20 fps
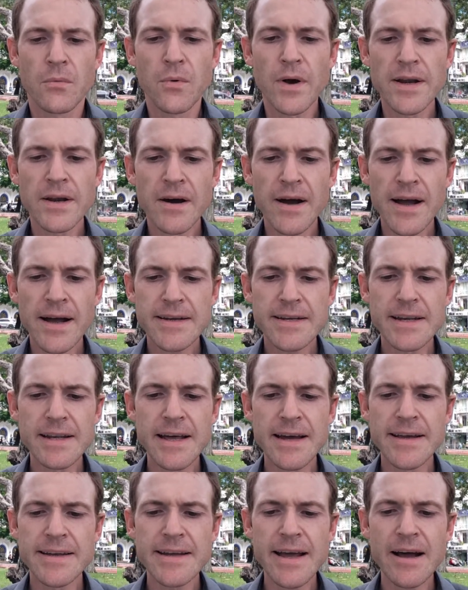when I had
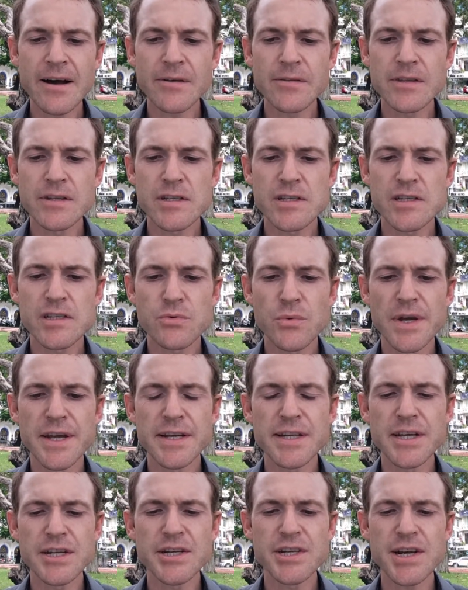laid out the
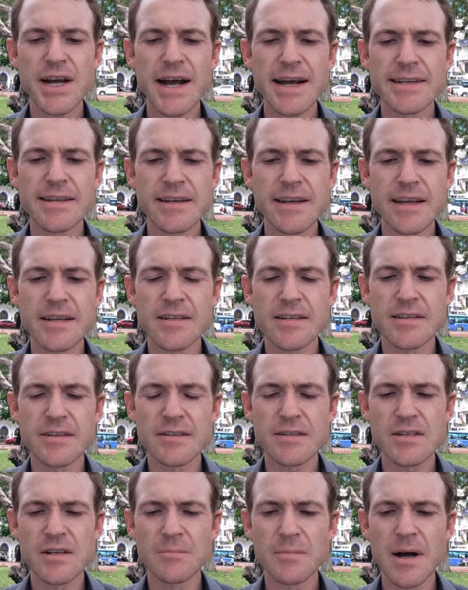Swedish
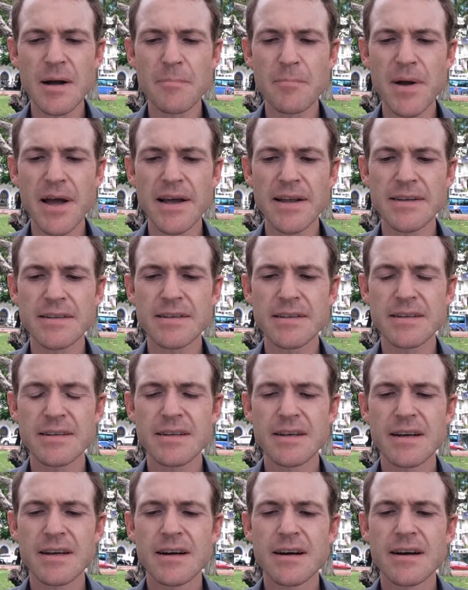adolescents on my bed,
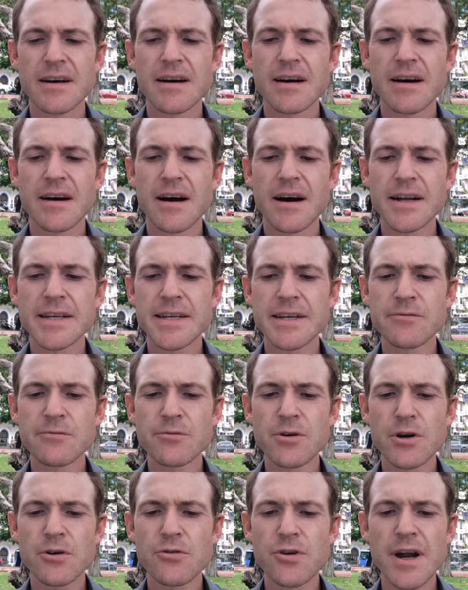I
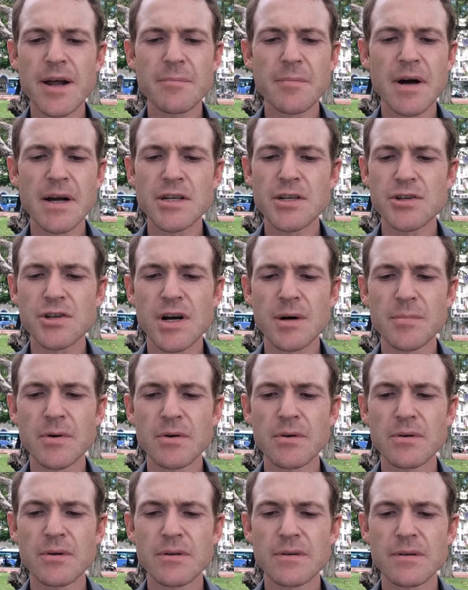didn't regret my
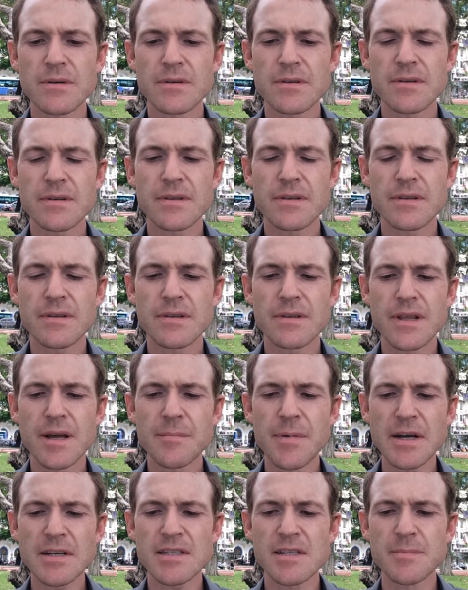trouble.
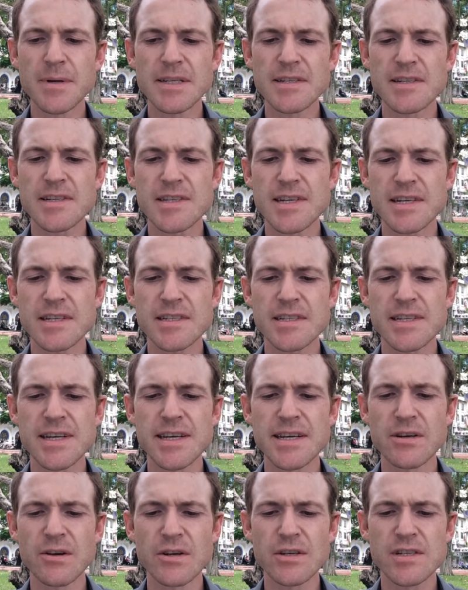They must have been
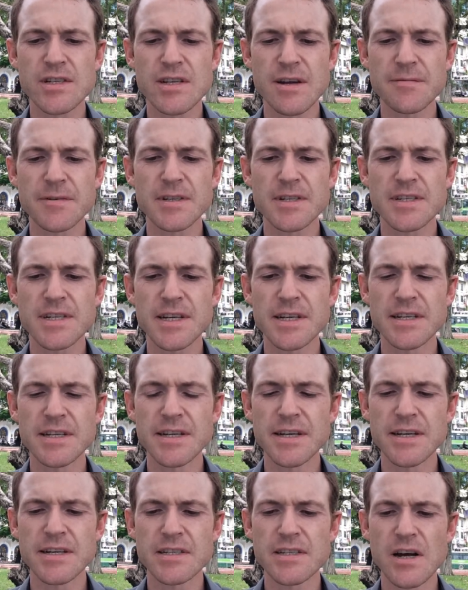16 or 17
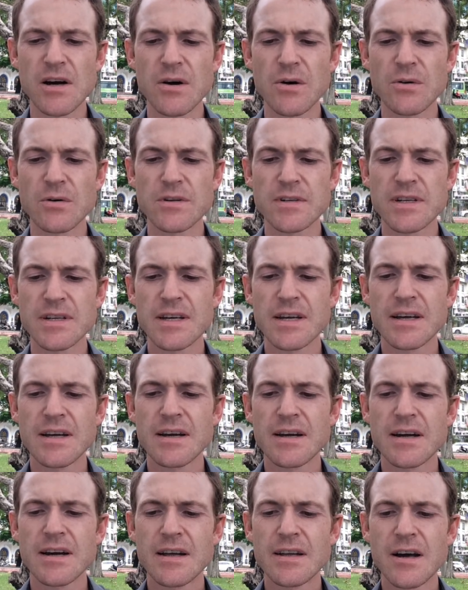years old,
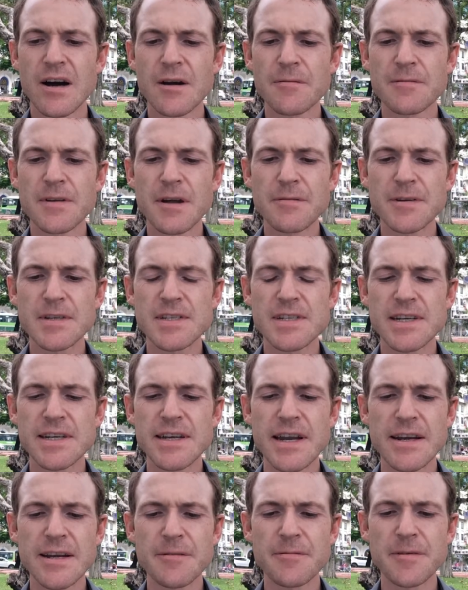and I've never
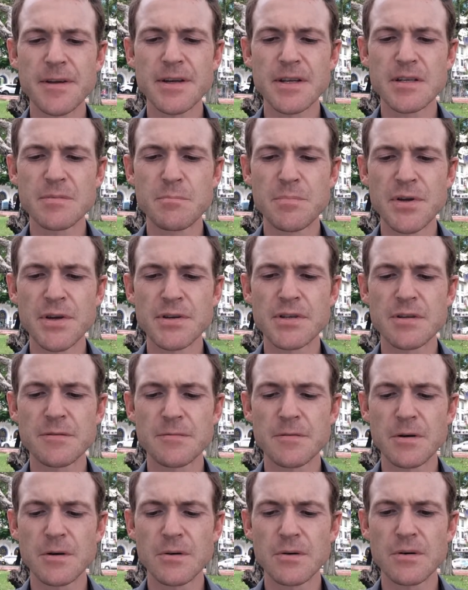seen anything as
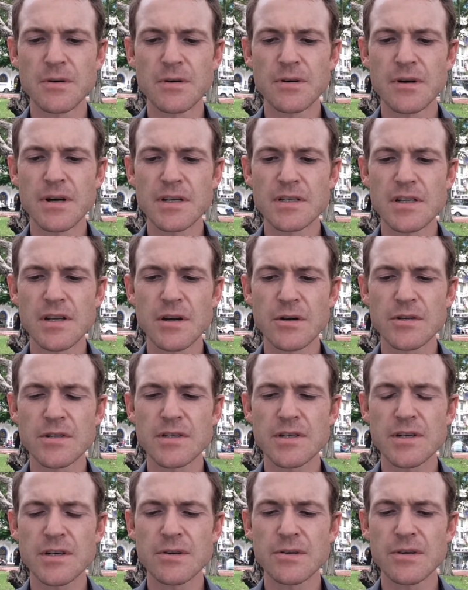beautiful as those
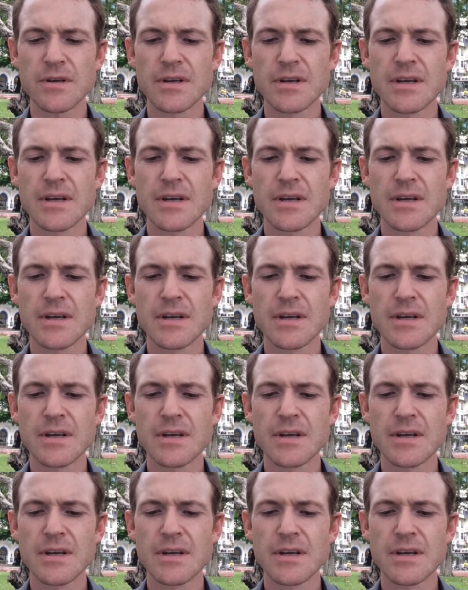two.